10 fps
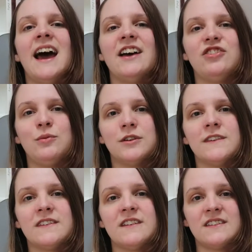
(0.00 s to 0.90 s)
and she
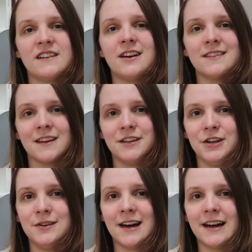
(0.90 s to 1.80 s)
wants to start a
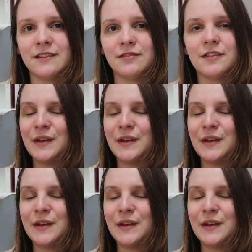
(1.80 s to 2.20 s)
new life.